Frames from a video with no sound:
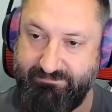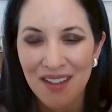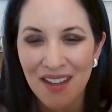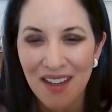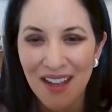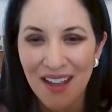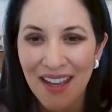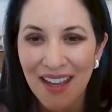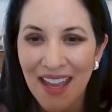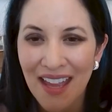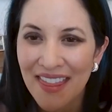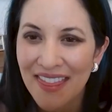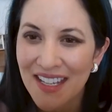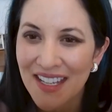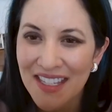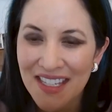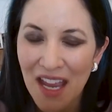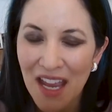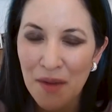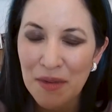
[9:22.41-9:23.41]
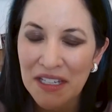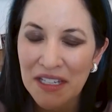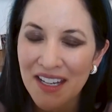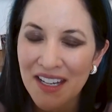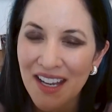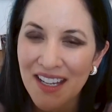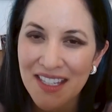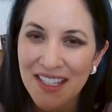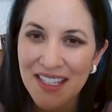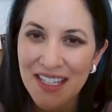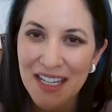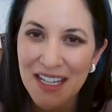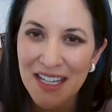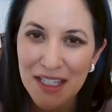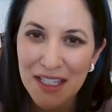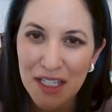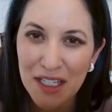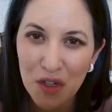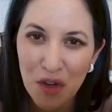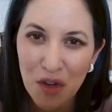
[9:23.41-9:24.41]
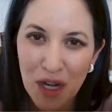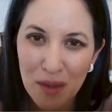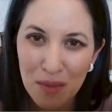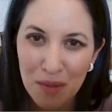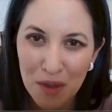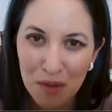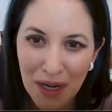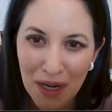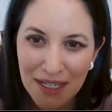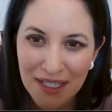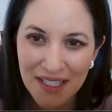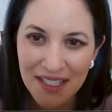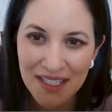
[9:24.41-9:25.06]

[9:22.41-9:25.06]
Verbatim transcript: Yeah. And that's, I mean, it's incredible, right?